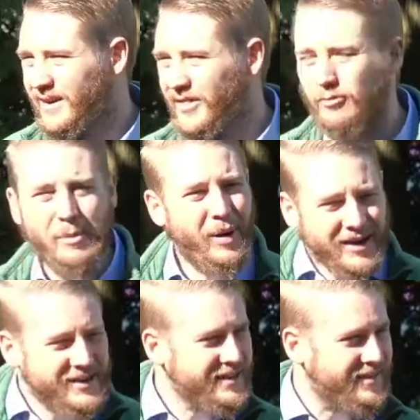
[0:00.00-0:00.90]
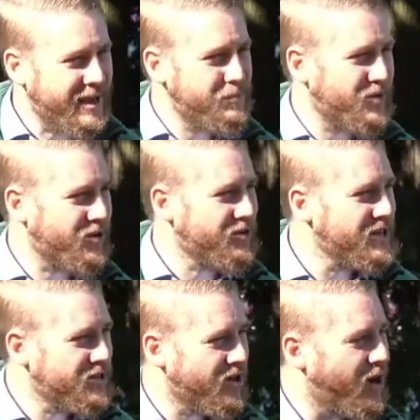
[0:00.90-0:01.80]
The repugnant Emperor
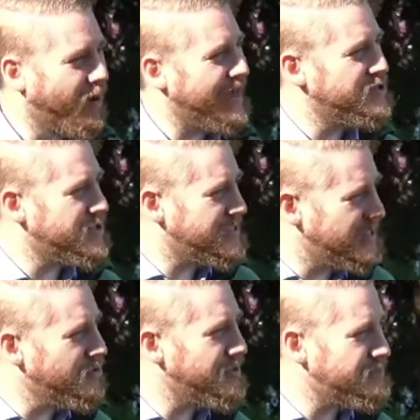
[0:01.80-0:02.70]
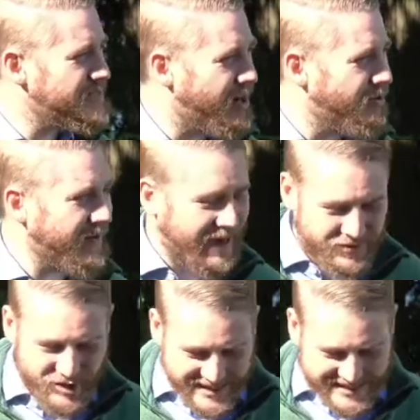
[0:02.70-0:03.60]
Nero had just killed himself
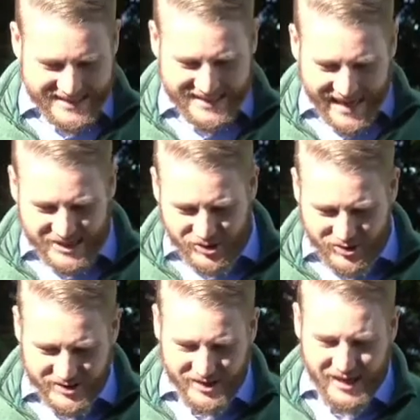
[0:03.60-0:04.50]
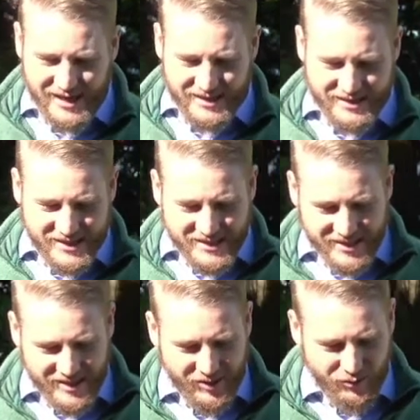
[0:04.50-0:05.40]
after a disastrous
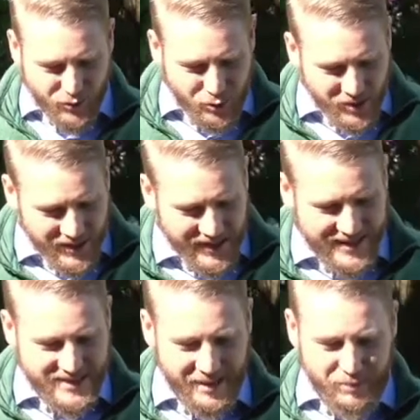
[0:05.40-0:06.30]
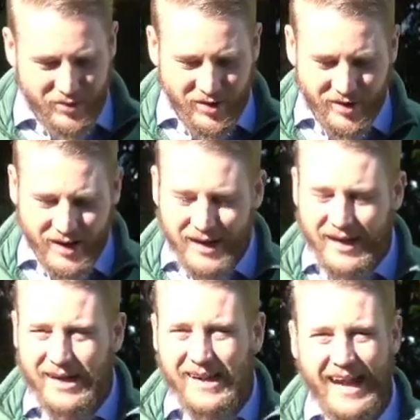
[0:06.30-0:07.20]
season ruling as emperor
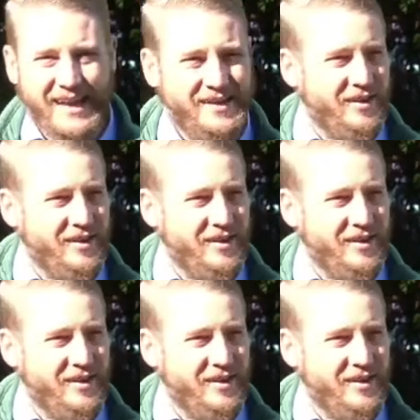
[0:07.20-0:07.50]
and